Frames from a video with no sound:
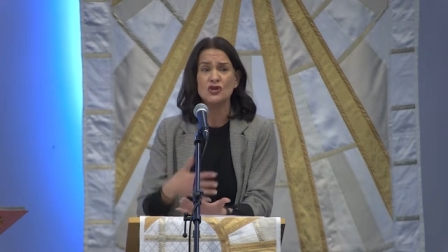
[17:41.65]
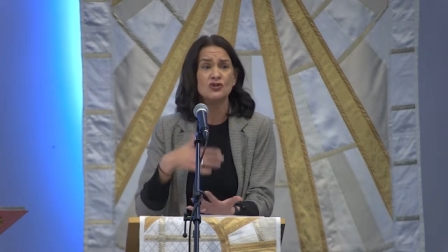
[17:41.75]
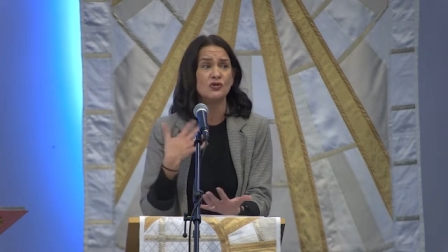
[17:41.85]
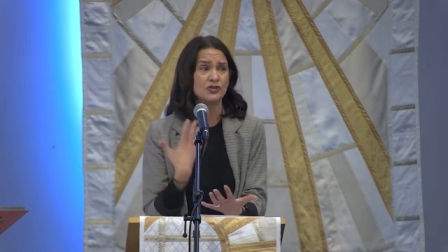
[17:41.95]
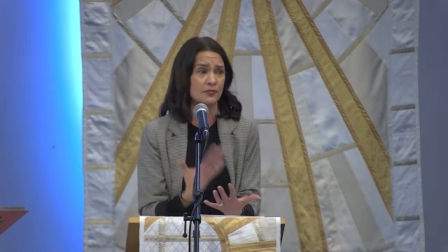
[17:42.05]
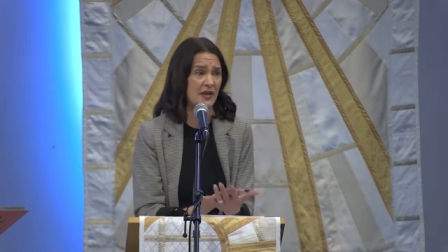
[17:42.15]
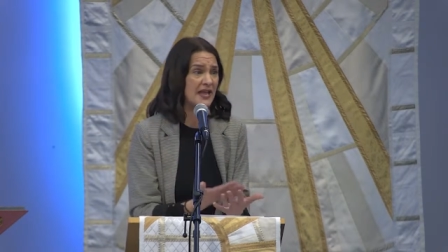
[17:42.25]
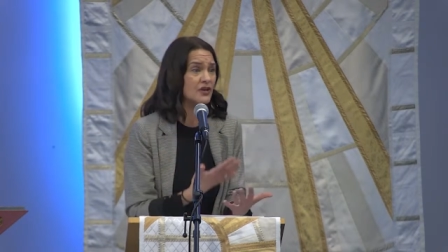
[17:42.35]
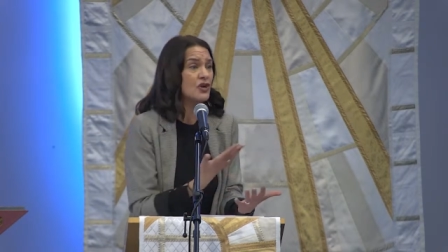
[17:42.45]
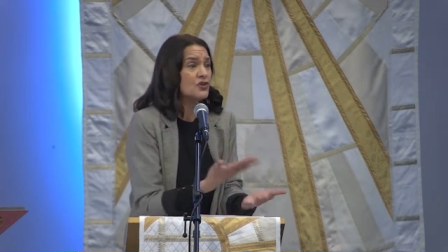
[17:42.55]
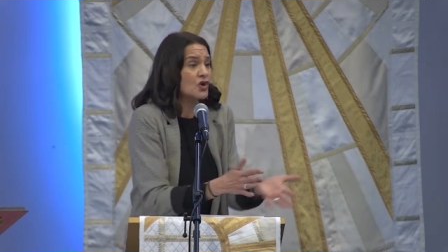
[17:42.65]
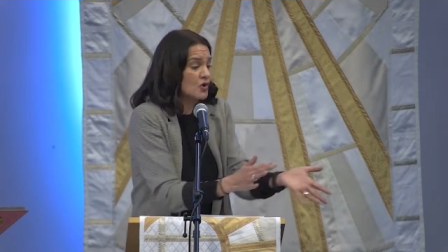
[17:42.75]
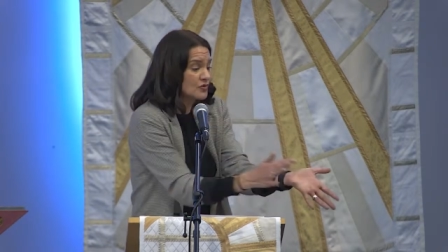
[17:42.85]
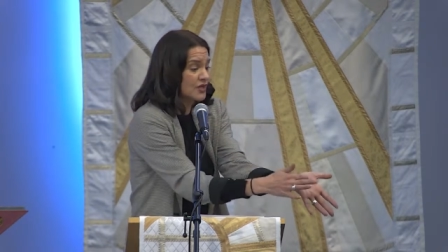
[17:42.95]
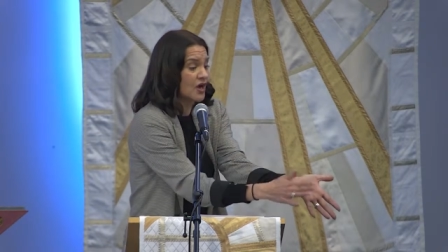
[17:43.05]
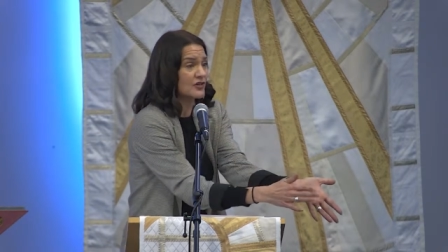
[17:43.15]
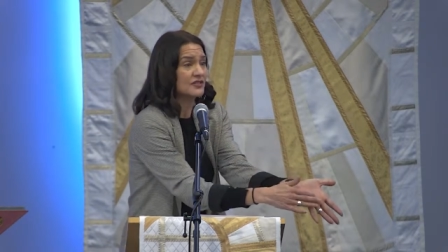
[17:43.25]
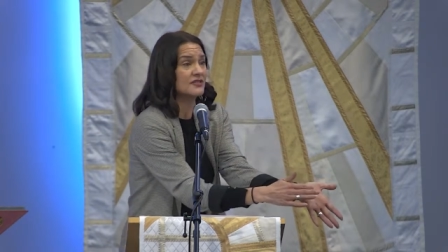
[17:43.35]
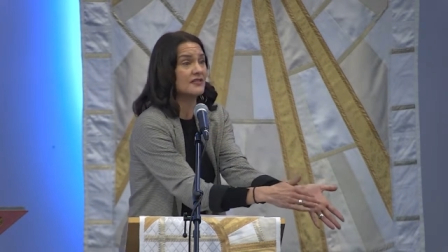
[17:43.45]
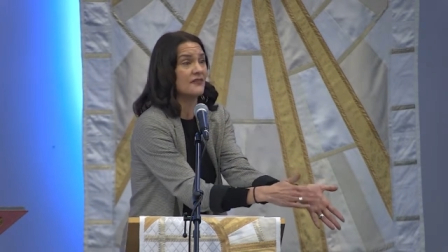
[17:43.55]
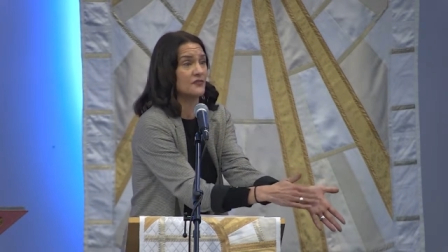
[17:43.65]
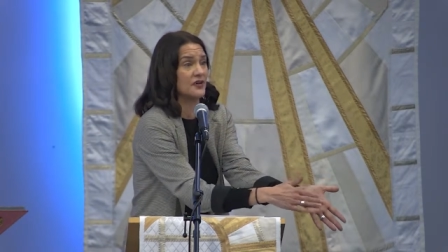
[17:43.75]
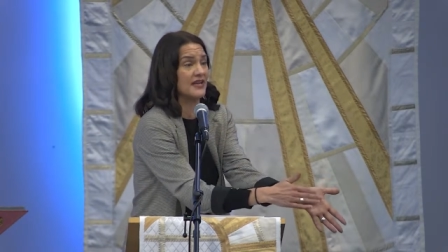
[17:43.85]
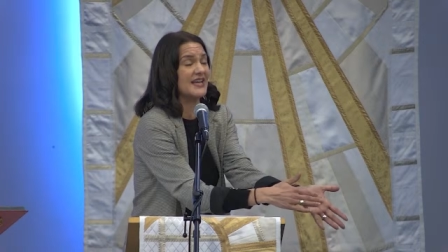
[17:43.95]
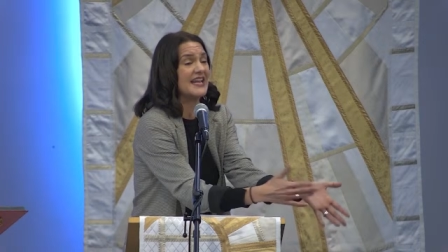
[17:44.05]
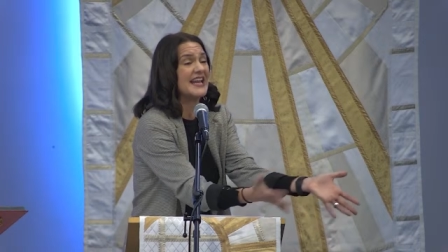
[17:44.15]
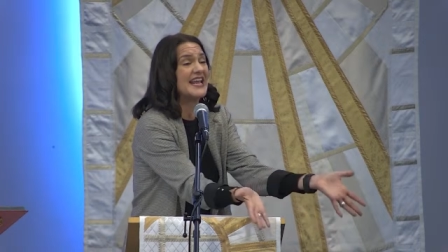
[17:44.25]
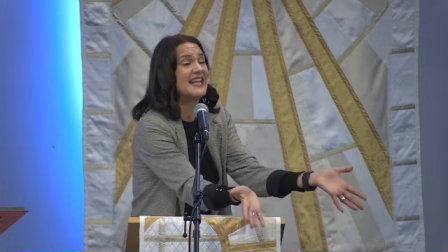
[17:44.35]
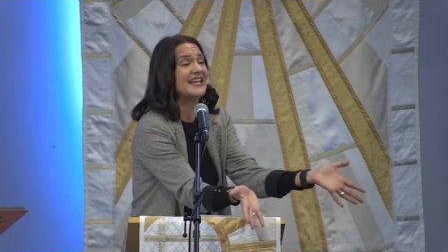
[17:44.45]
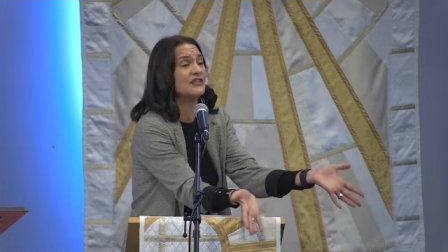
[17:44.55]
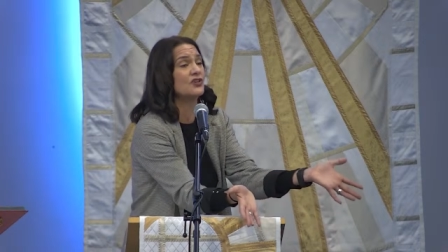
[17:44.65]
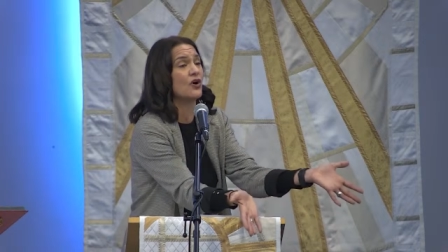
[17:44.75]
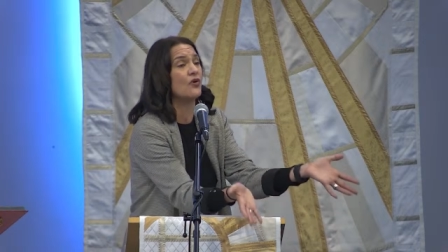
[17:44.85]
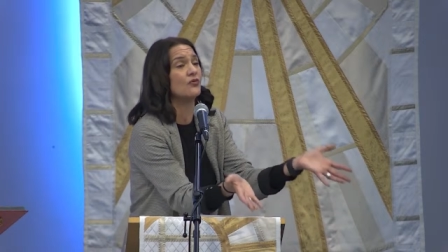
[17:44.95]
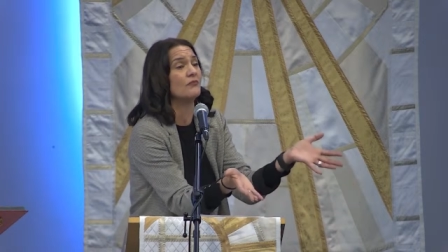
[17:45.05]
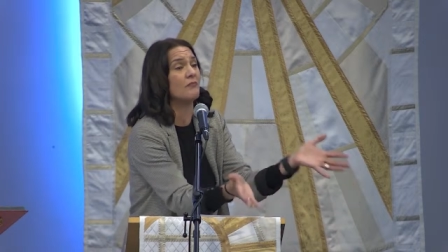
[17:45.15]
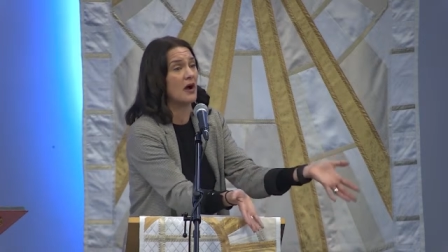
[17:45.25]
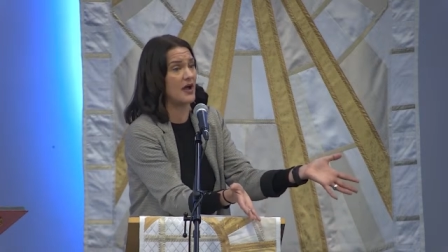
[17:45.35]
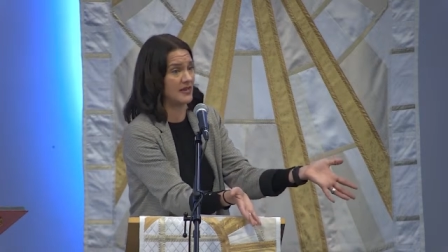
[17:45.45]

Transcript: knows our pain, knows our suffering in his own body.